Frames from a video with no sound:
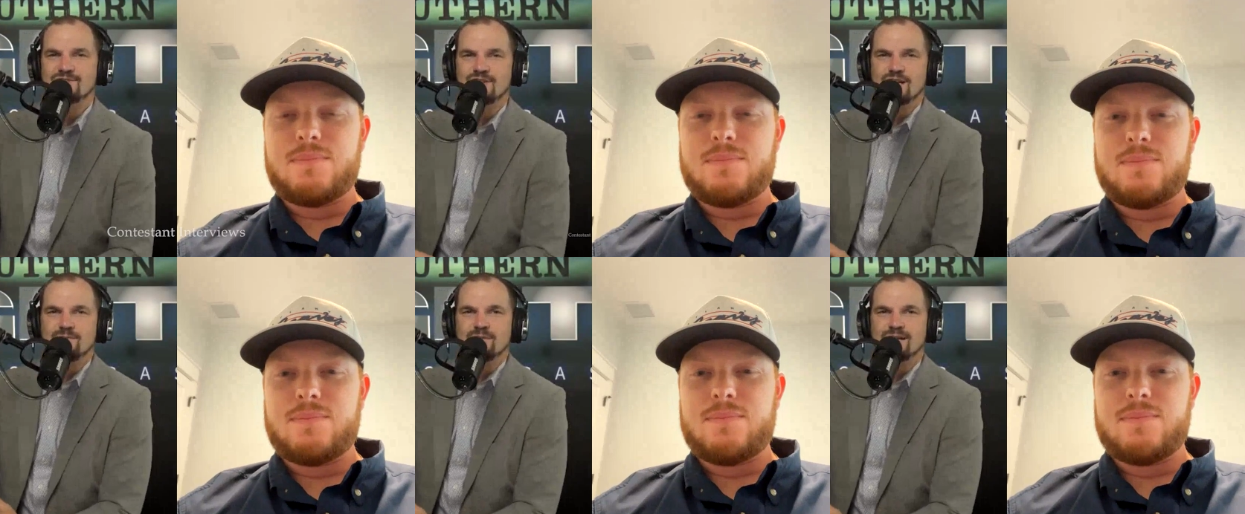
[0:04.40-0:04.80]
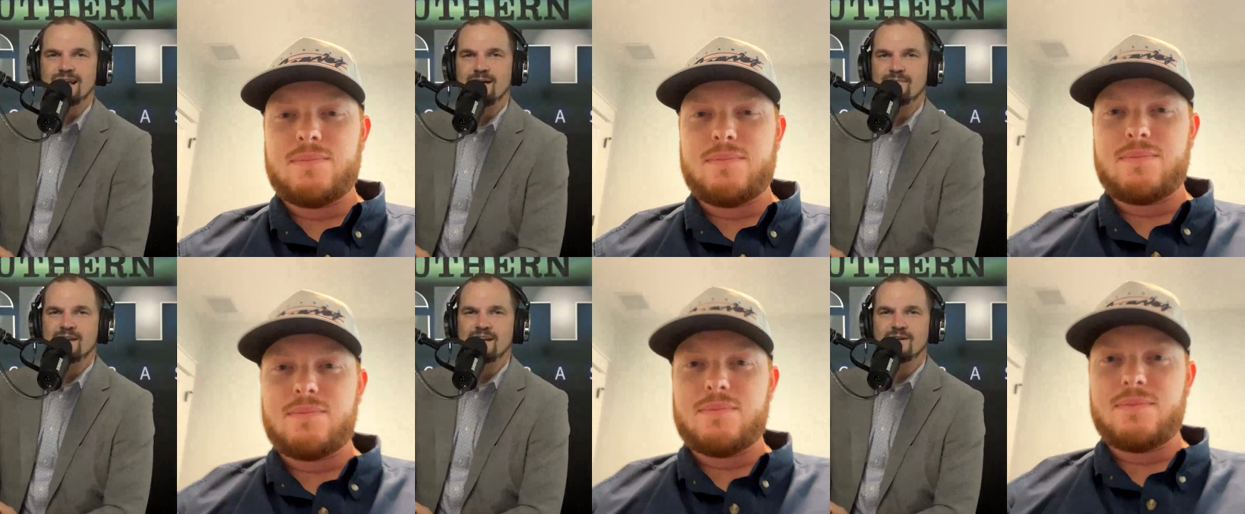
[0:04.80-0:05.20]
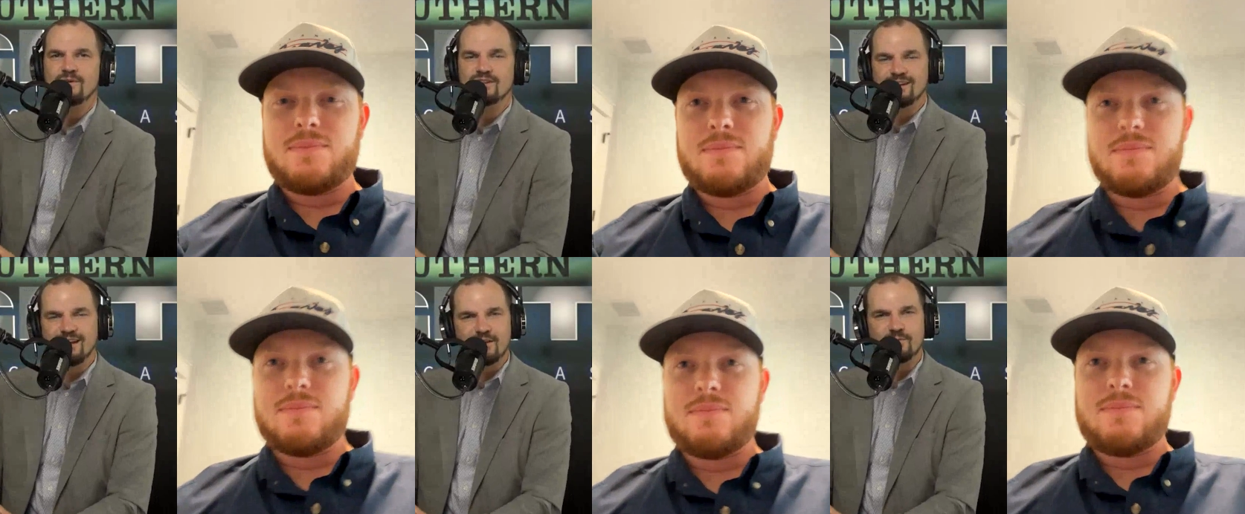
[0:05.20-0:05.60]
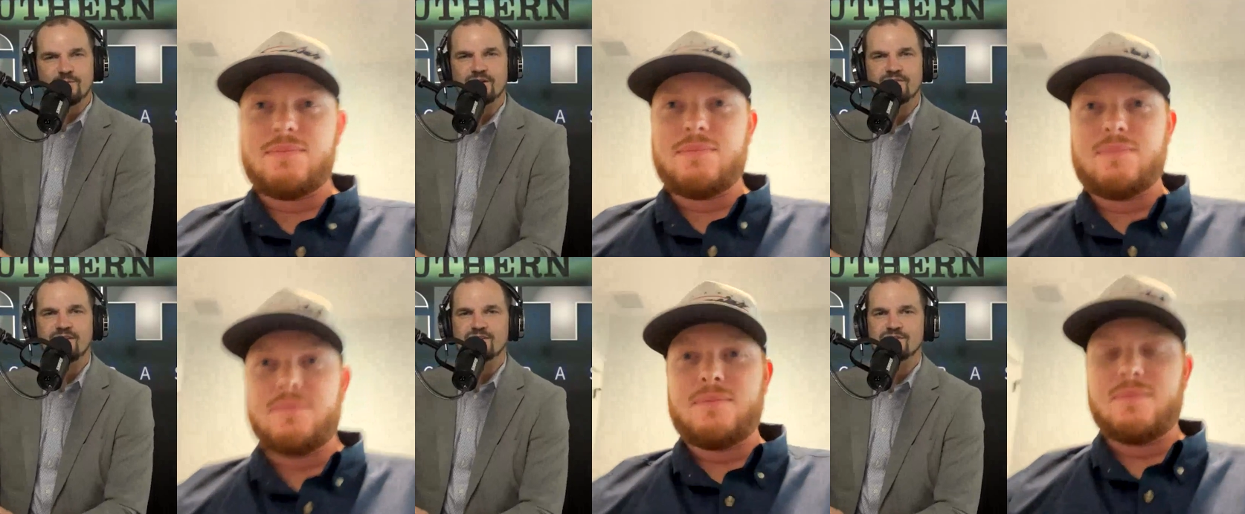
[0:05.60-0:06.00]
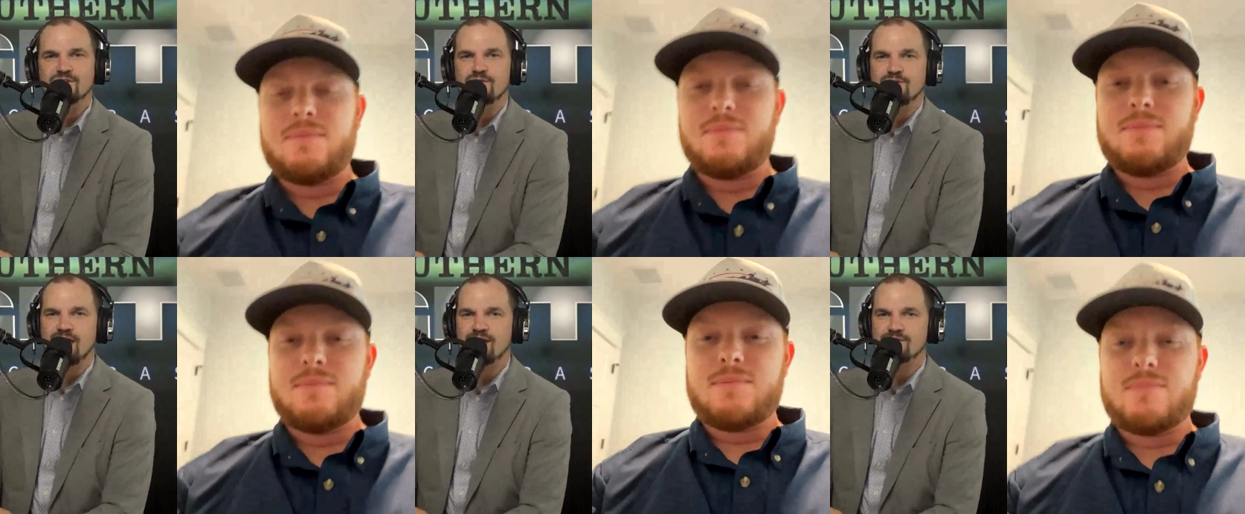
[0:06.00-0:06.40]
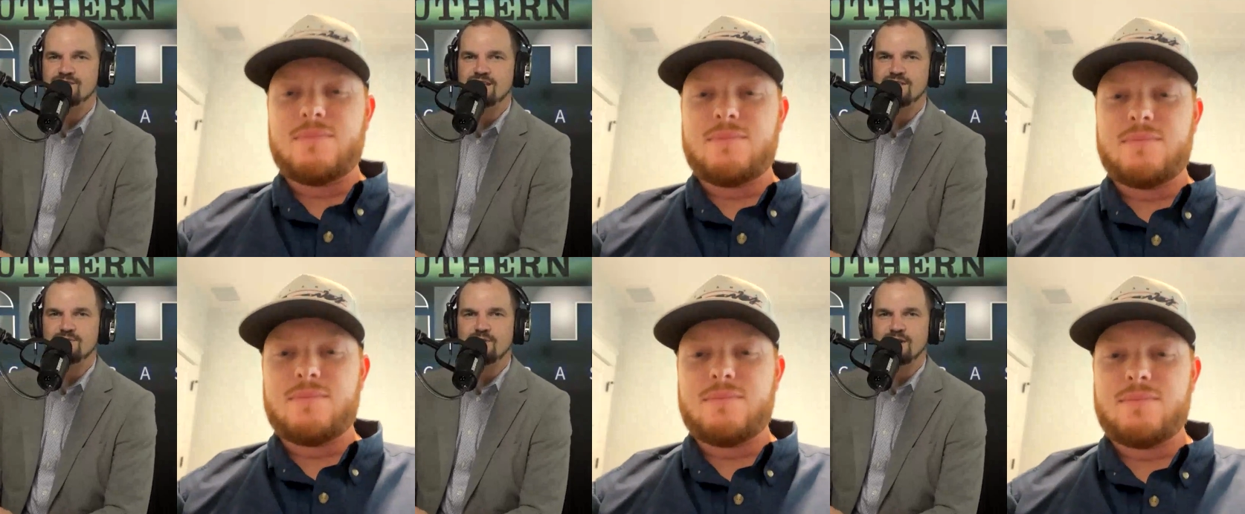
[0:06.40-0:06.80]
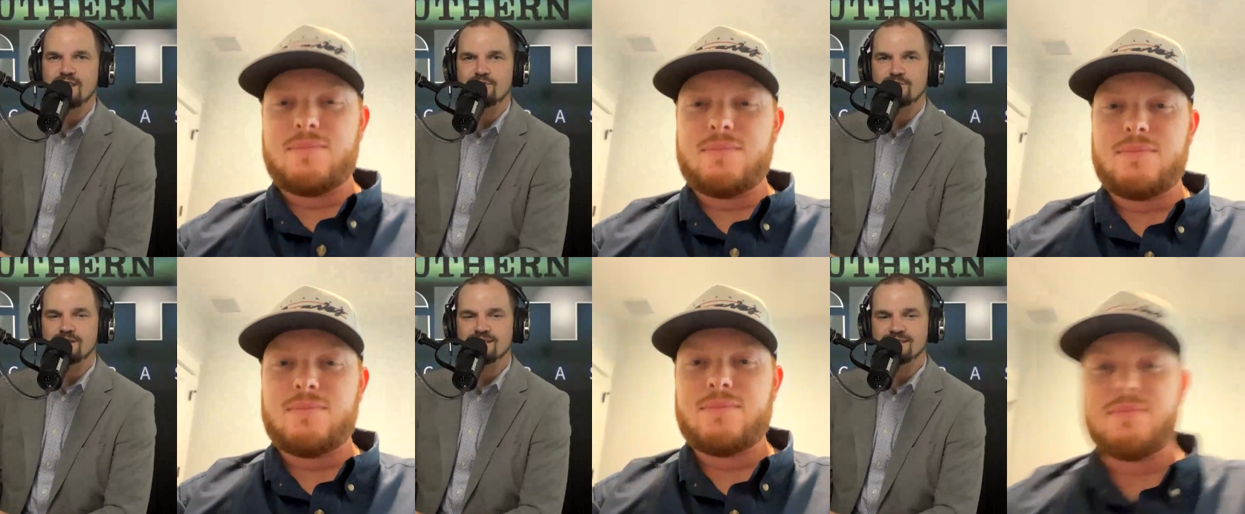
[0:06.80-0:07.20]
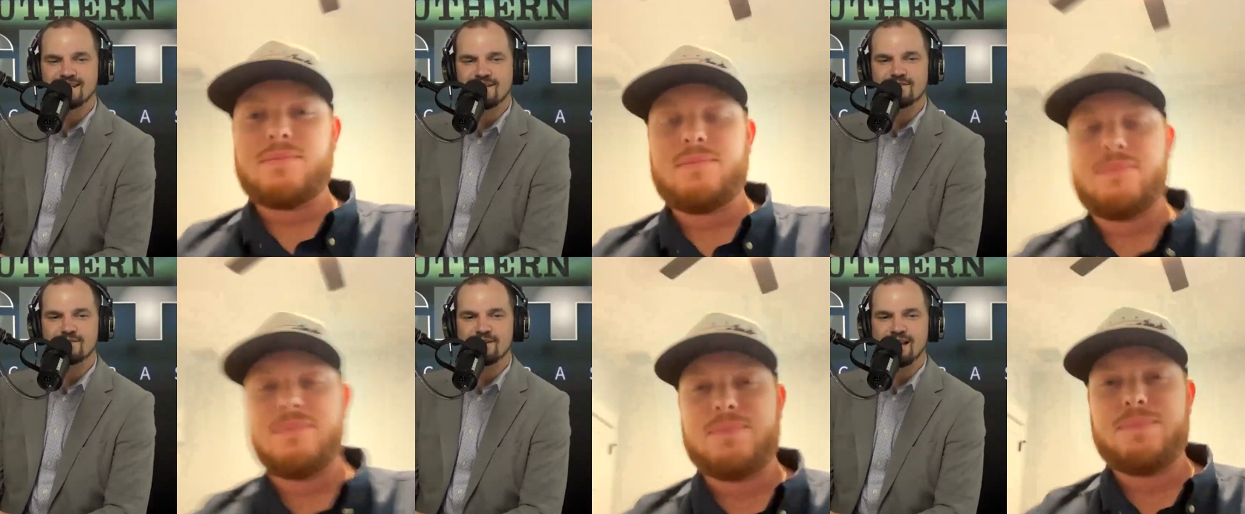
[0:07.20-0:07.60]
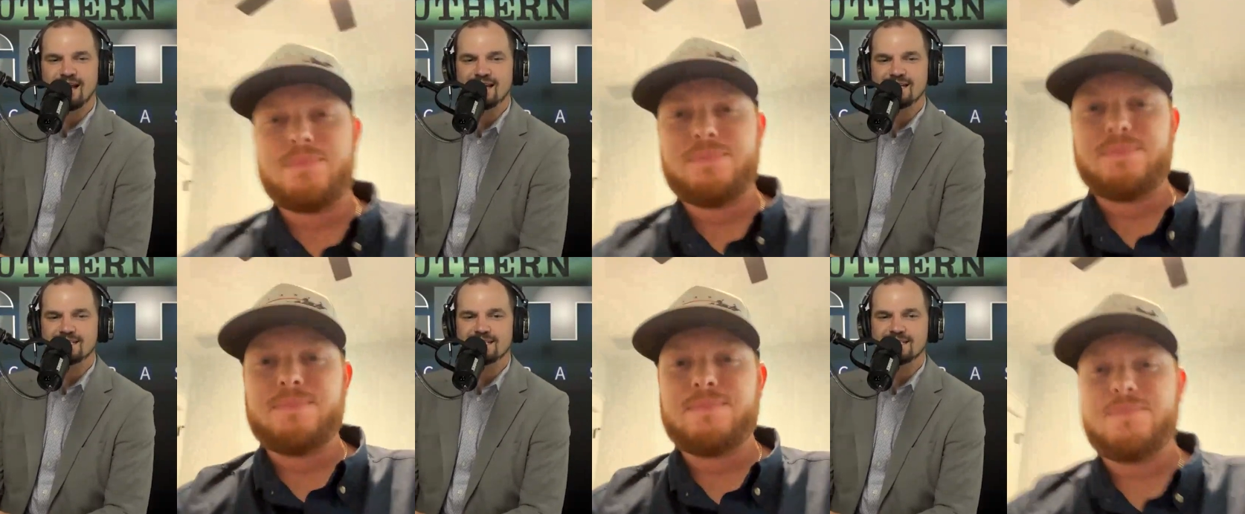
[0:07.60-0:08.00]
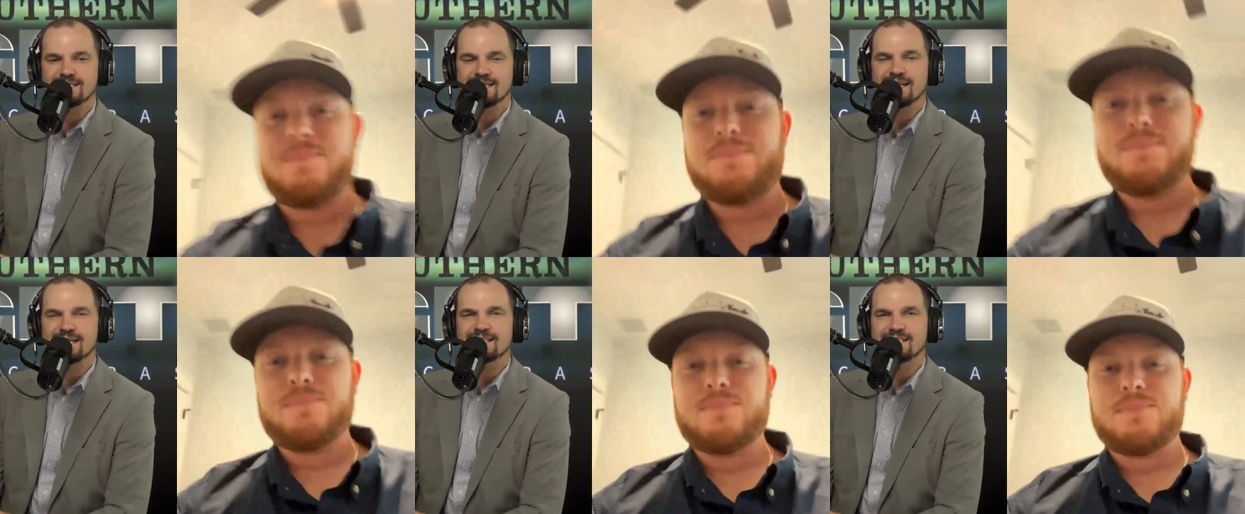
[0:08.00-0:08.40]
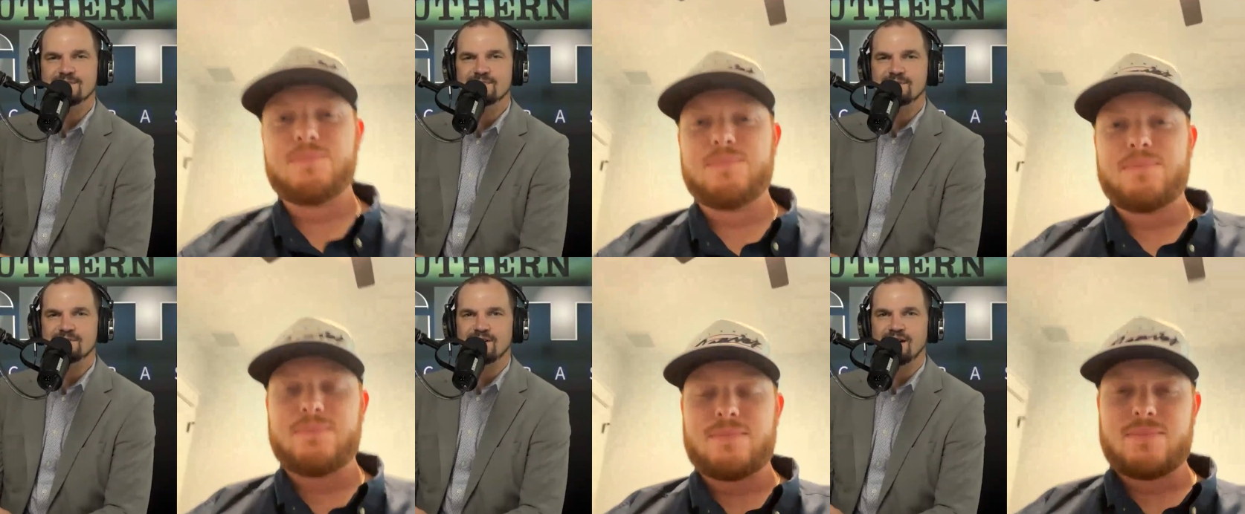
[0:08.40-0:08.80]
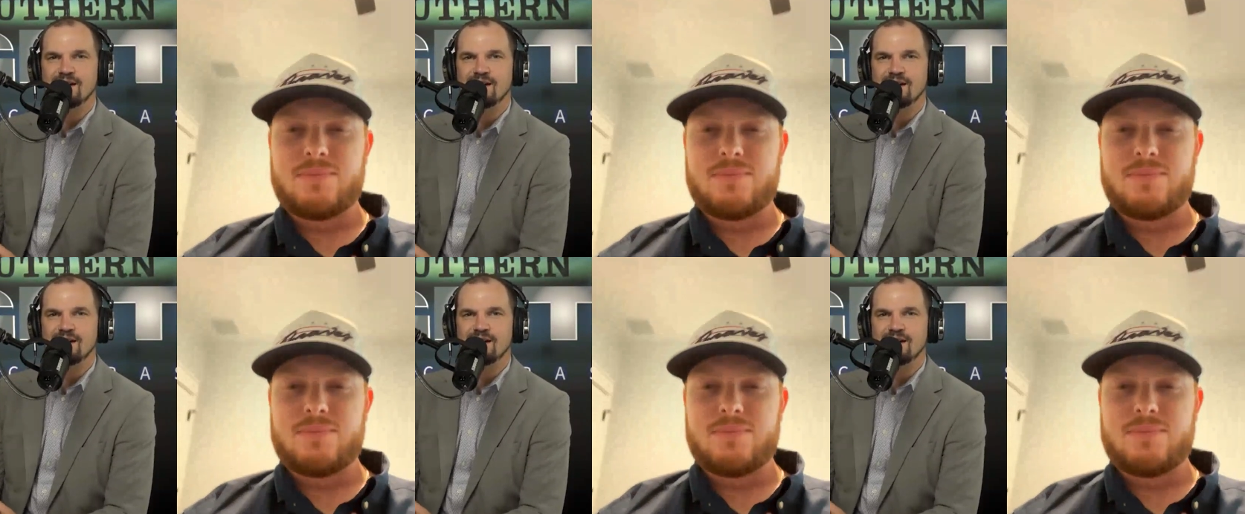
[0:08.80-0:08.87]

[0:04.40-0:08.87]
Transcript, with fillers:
Speaker 1: gentlemen, I'm here with another one of our 2023 Southern Lights contestants, Mr.